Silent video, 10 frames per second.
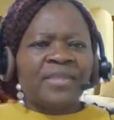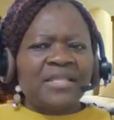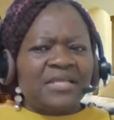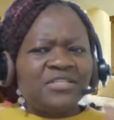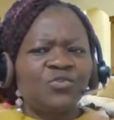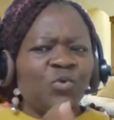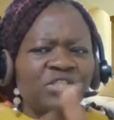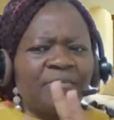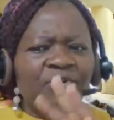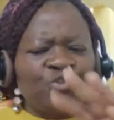This was
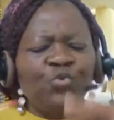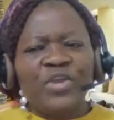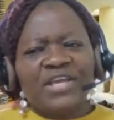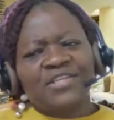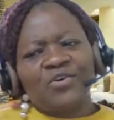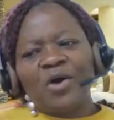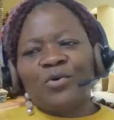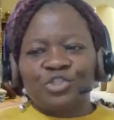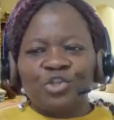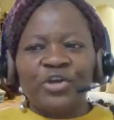about 2 years ago. I
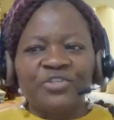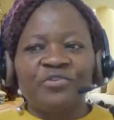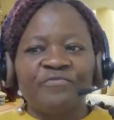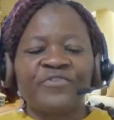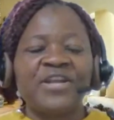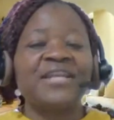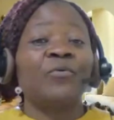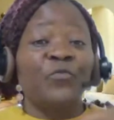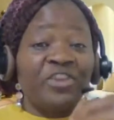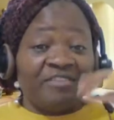was talking to a friend
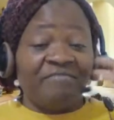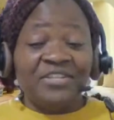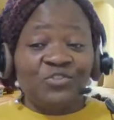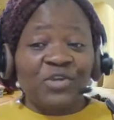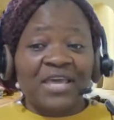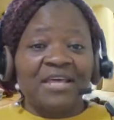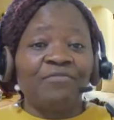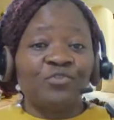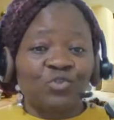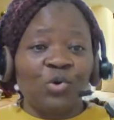that we have been together
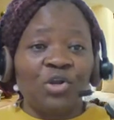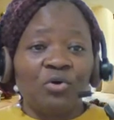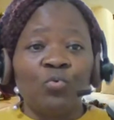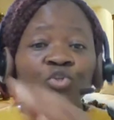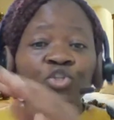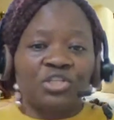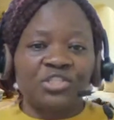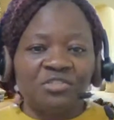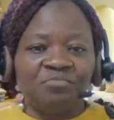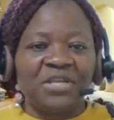for so long who
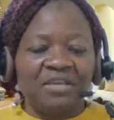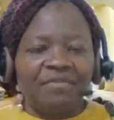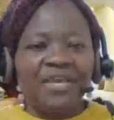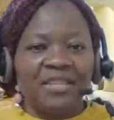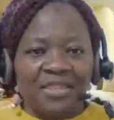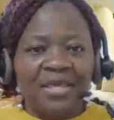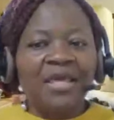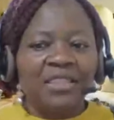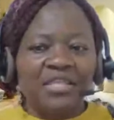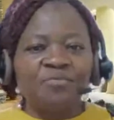doesn't believe in
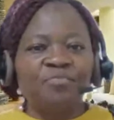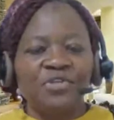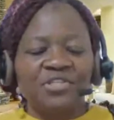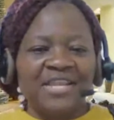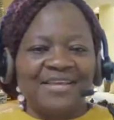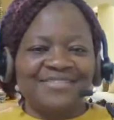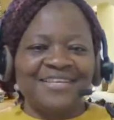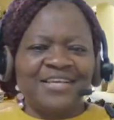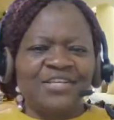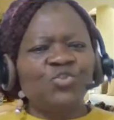this business.
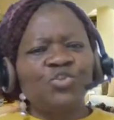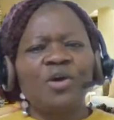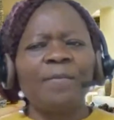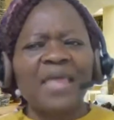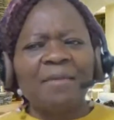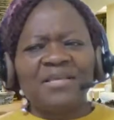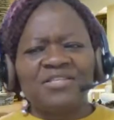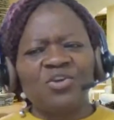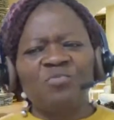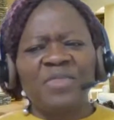So sometimes he
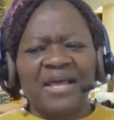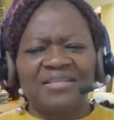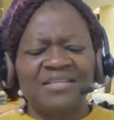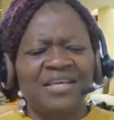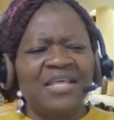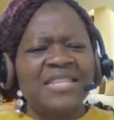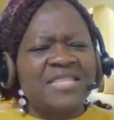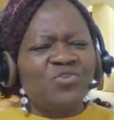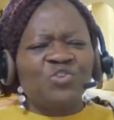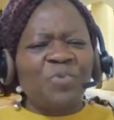told me that
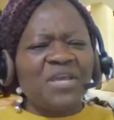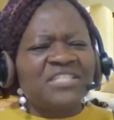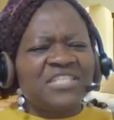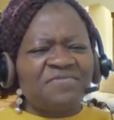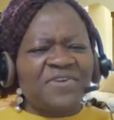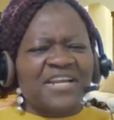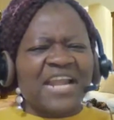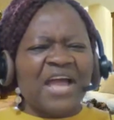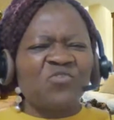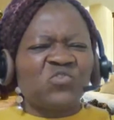you speak different
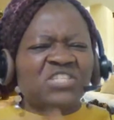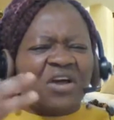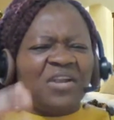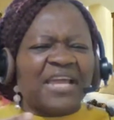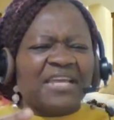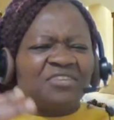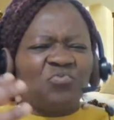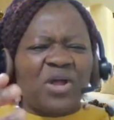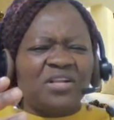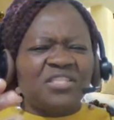now. You sound like a
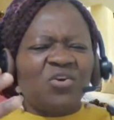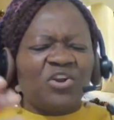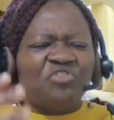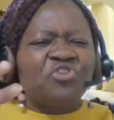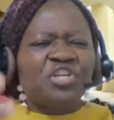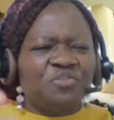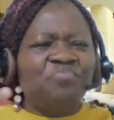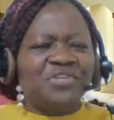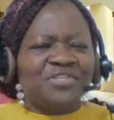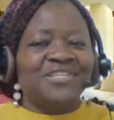wealthy or rich
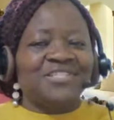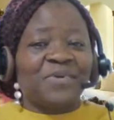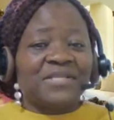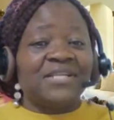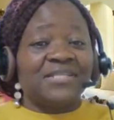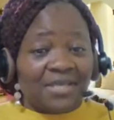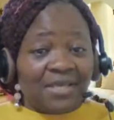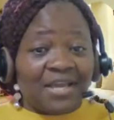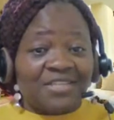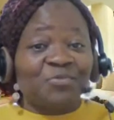business person. I say,
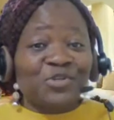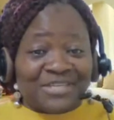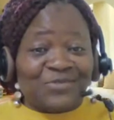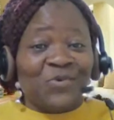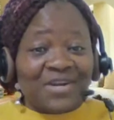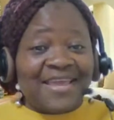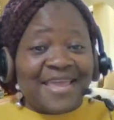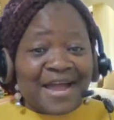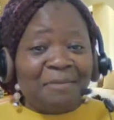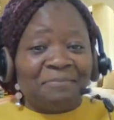yes, because that's what
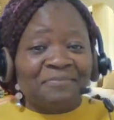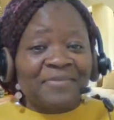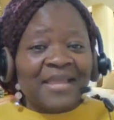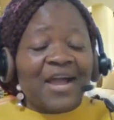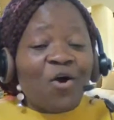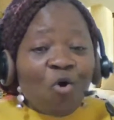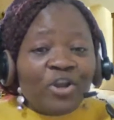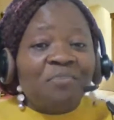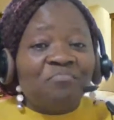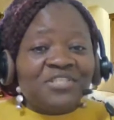I am. I
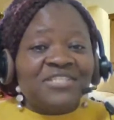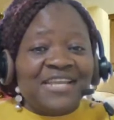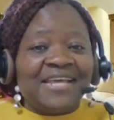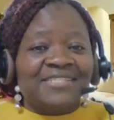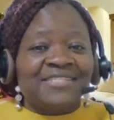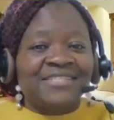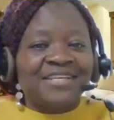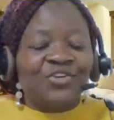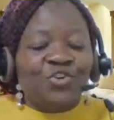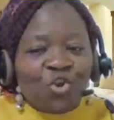own a business.
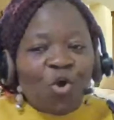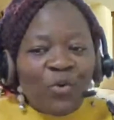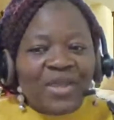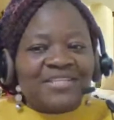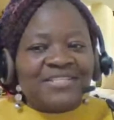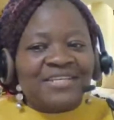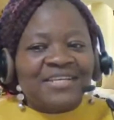You know it.